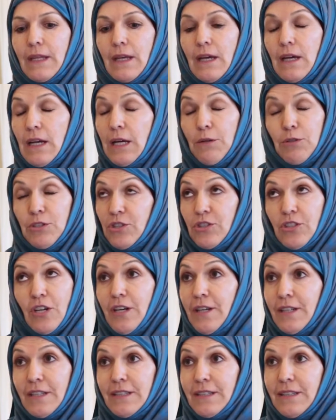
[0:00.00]
And I was
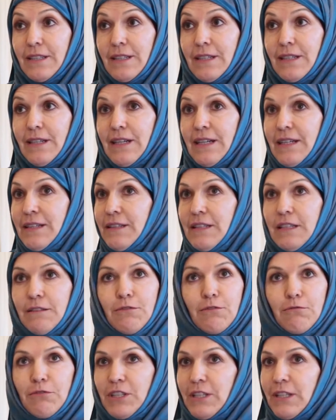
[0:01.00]
shocked. I
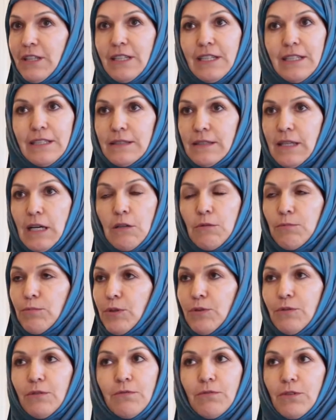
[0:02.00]
never realized how
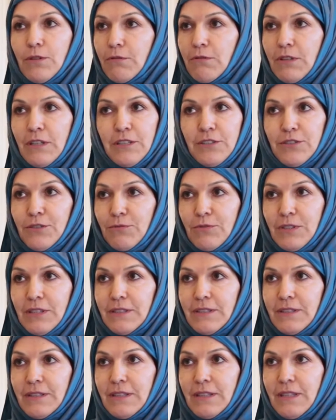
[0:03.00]
beautiful the religion
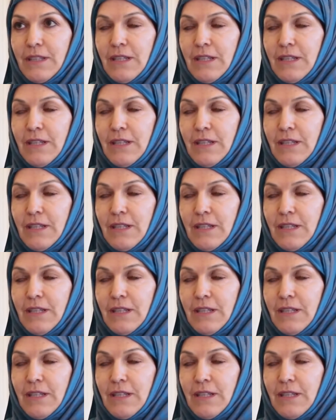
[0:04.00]
was.